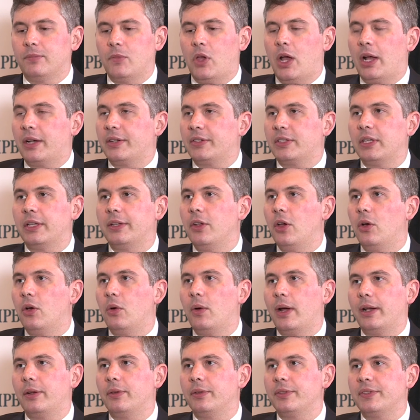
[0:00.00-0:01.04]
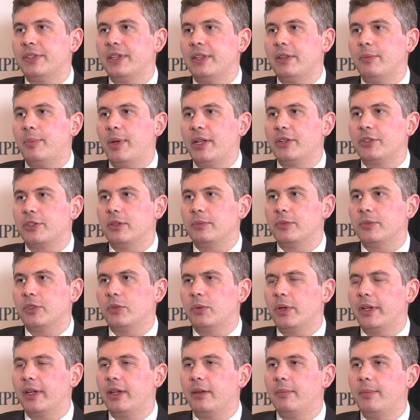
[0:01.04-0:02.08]
honestly, no, I don't see the pendulum
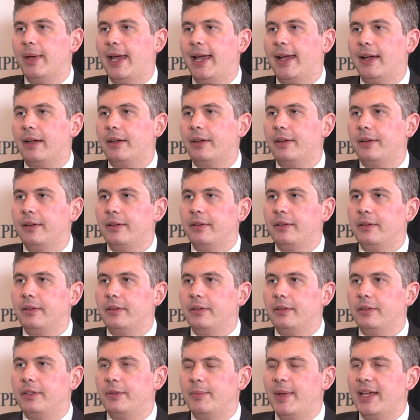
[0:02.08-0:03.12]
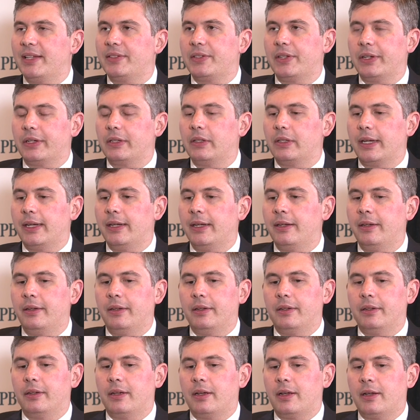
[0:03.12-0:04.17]
swinging back domestically.
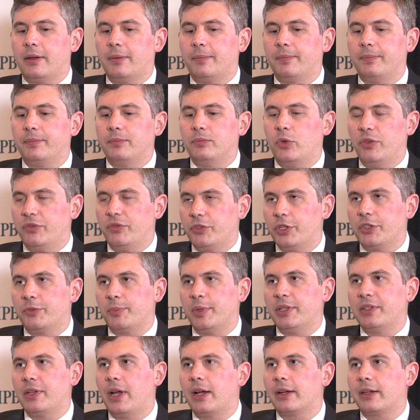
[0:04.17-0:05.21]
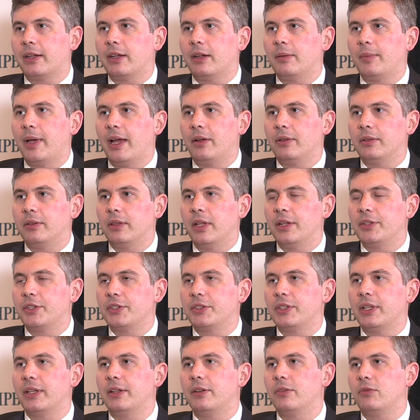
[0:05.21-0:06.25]
We've just been talking about
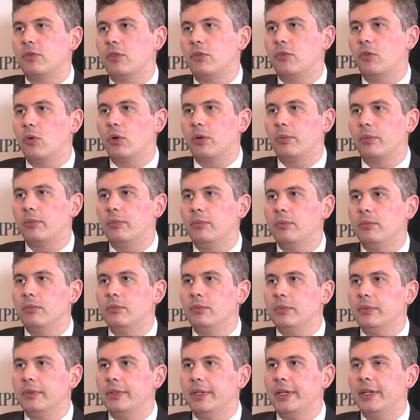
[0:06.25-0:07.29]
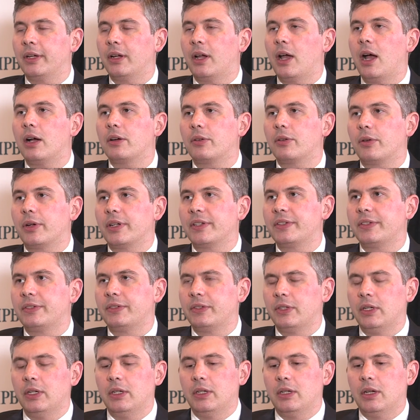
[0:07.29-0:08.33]
legislative reform in
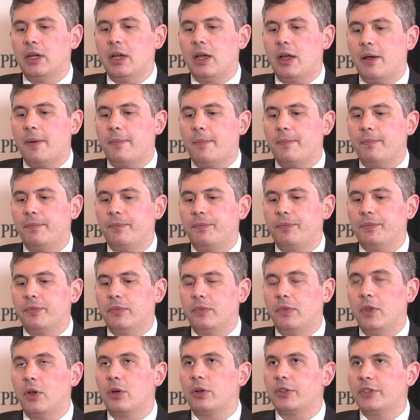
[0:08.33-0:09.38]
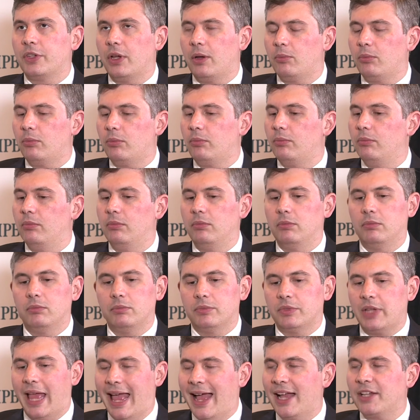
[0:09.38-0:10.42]
Congress. There are some
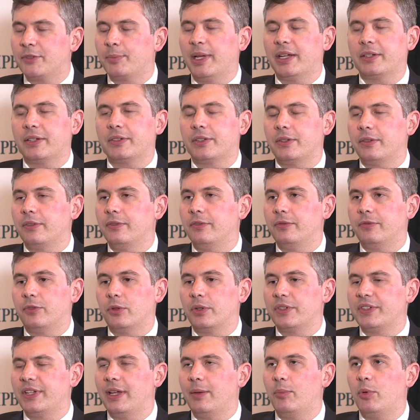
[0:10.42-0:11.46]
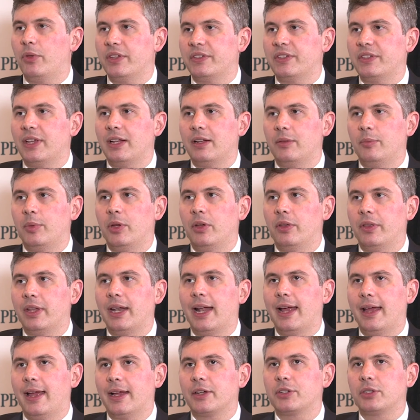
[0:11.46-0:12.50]
aspects of, for example, the Senate bill that
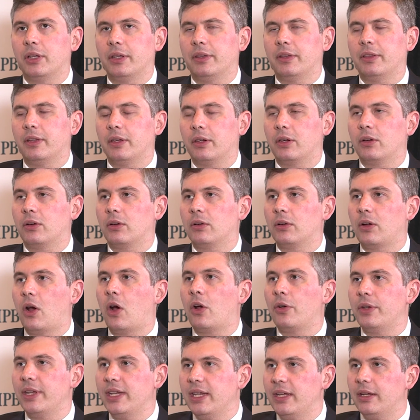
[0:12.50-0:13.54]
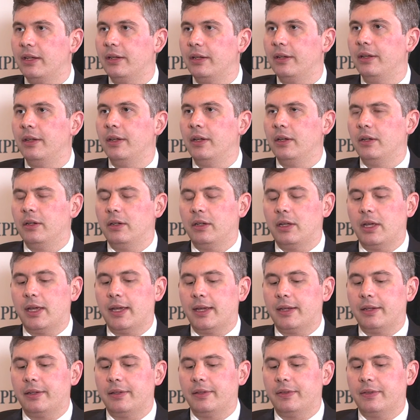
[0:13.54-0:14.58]
I actually think are needed
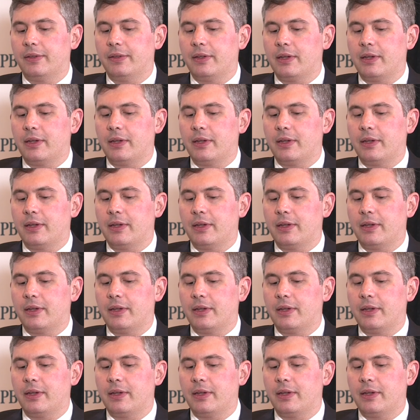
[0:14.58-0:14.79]
and